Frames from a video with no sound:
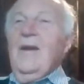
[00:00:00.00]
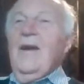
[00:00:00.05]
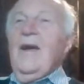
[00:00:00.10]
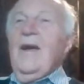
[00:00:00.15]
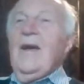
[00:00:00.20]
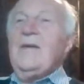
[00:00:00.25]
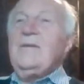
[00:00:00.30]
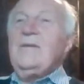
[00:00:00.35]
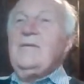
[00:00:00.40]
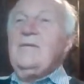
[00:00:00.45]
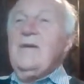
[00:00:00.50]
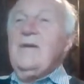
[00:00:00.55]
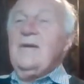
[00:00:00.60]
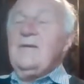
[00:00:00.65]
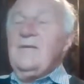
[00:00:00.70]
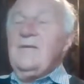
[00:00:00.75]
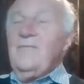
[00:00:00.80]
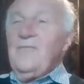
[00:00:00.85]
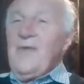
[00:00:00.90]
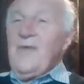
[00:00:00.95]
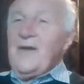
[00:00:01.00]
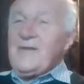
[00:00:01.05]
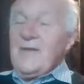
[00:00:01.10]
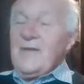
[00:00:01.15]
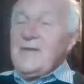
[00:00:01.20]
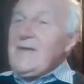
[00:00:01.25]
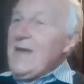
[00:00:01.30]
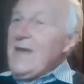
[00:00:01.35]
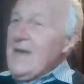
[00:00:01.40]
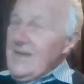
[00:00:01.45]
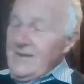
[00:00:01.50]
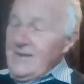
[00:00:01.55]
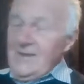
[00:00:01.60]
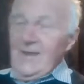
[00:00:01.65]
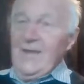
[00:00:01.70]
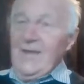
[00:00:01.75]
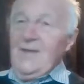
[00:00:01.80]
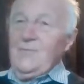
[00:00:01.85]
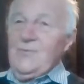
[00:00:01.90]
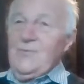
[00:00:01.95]
And in fact, I can
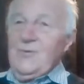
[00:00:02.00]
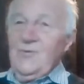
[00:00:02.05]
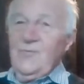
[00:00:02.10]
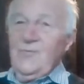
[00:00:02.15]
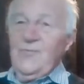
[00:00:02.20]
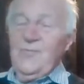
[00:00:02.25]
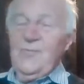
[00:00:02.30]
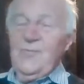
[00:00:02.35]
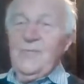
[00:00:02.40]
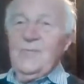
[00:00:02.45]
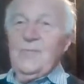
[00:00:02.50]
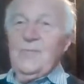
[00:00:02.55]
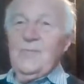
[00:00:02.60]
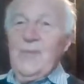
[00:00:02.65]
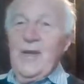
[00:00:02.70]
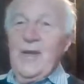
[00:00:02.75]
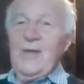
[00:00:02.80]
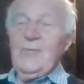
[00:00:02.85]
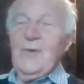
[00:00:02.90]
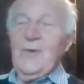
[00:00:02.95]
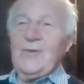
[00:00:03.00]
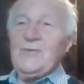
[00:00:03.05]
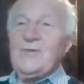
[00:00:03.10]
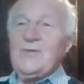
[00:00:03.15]
claim to play one